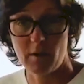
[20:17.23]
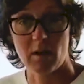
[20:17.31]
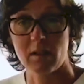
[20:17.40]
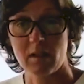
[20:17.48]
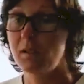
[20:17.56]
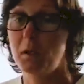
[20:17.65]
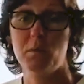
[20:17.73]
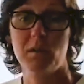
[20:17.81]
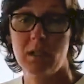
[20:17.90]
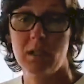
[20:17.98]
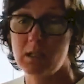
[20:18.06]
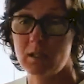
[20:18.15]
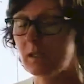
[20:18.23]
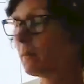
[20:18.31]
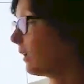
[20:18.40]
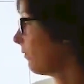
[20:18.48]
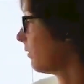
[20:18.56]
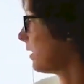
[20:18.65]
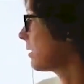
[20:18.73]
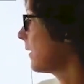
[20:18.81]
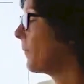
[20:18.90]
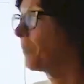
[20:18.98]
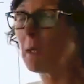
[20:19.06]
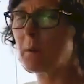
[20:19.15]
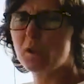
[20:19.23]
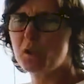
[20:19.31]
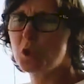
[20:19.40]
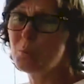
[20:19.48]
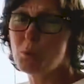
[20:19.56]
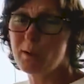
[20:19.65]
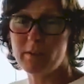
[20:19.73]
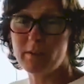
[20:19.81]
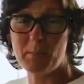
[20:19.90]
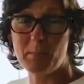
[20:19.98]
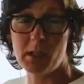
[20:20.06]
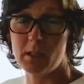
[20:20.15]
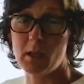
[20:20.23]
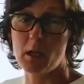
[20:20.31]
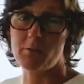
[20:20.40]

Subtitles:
So it was like a ridiculous amount of fees. It was a $2.5 million